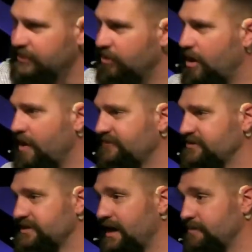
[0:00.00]
You know,
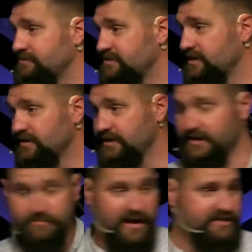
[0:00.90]
oftentimes
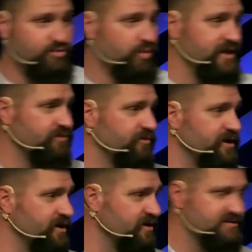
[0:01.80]
in my 23
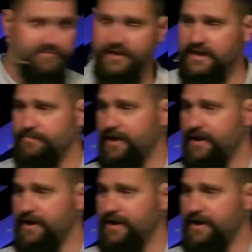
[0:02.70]
years of being a